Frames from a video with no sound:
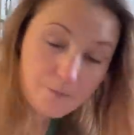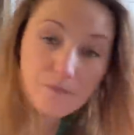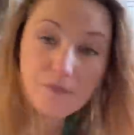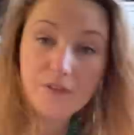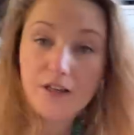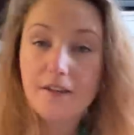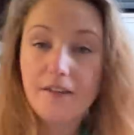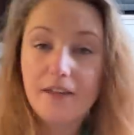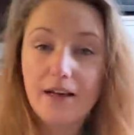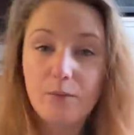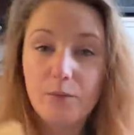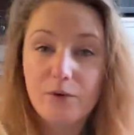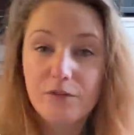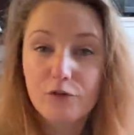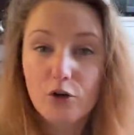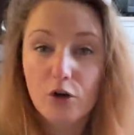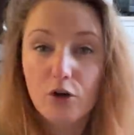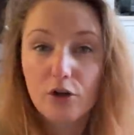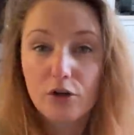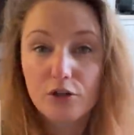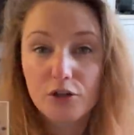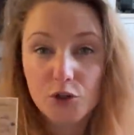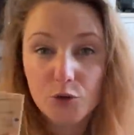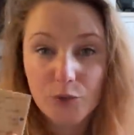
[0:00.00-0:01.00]
And then we've
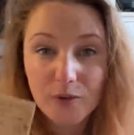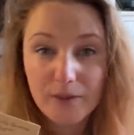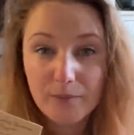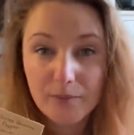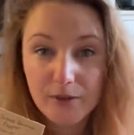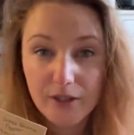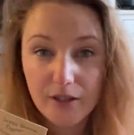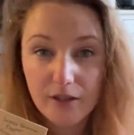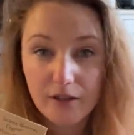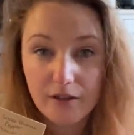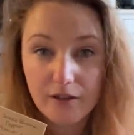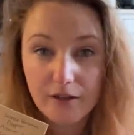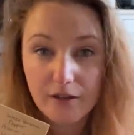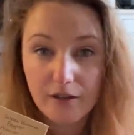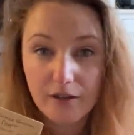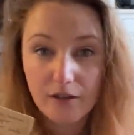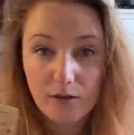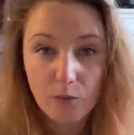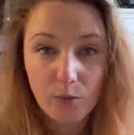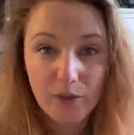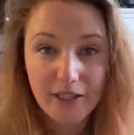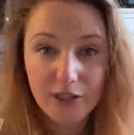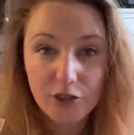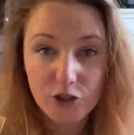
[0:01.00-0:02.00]
got sweet banana,
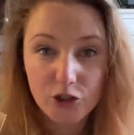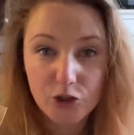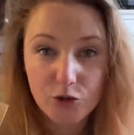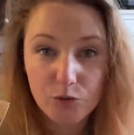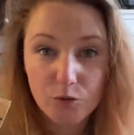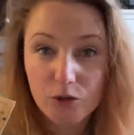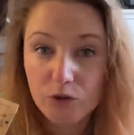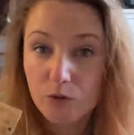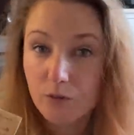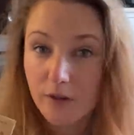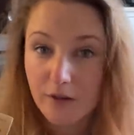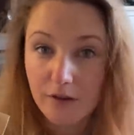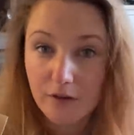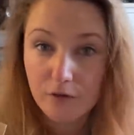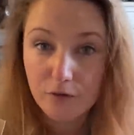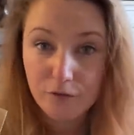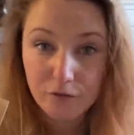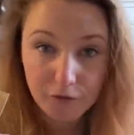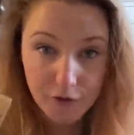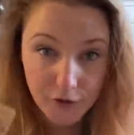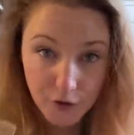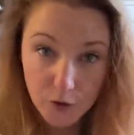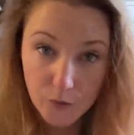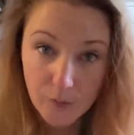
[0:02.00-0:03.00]
which was one of the
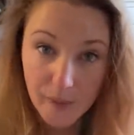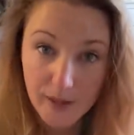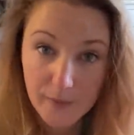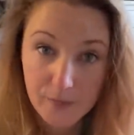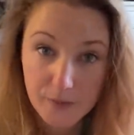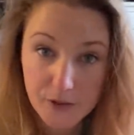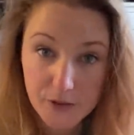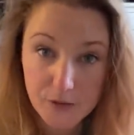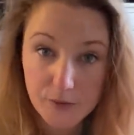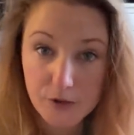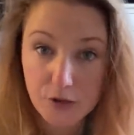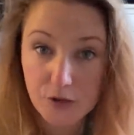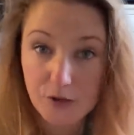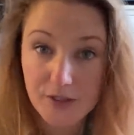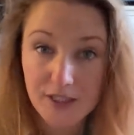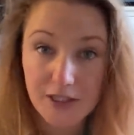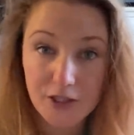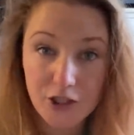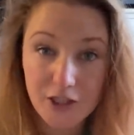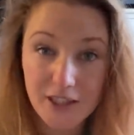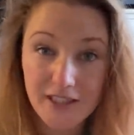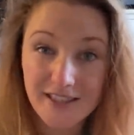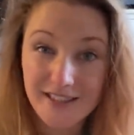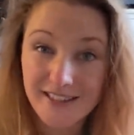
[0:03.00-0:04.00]
few peppers which is
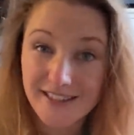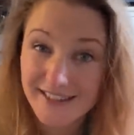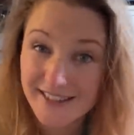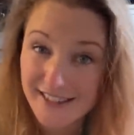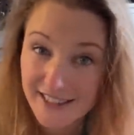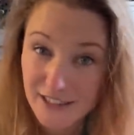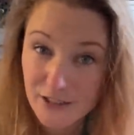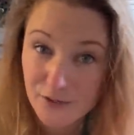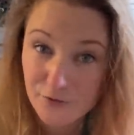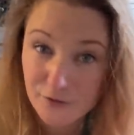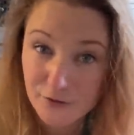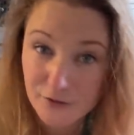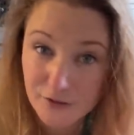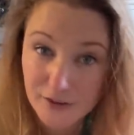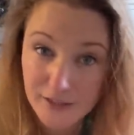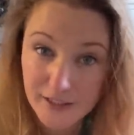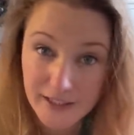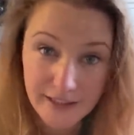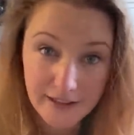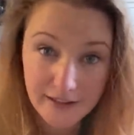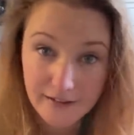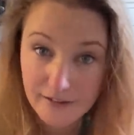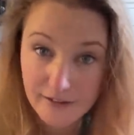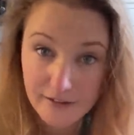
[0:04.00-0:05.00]
actually successful
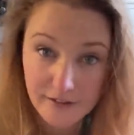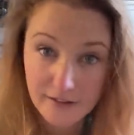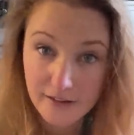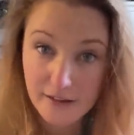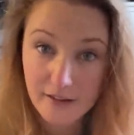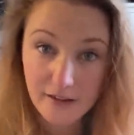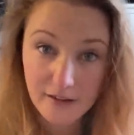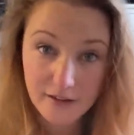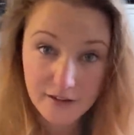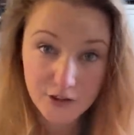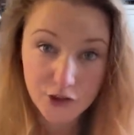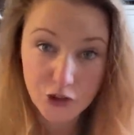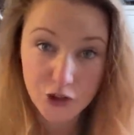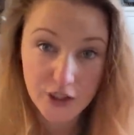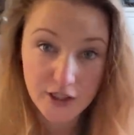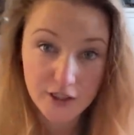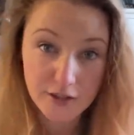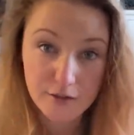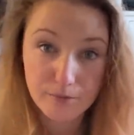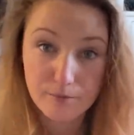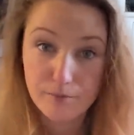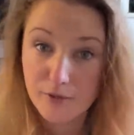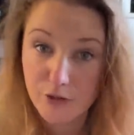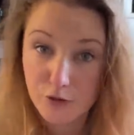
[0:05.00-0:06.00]
in the last
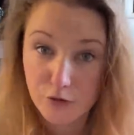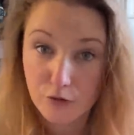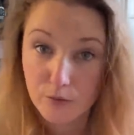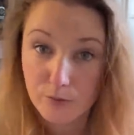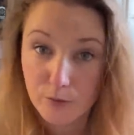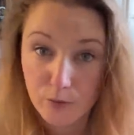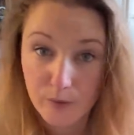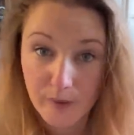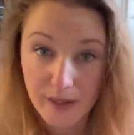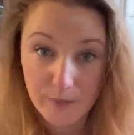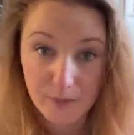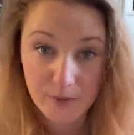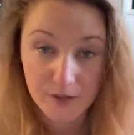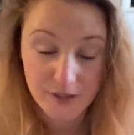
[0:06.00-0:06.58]
year's miserable pepper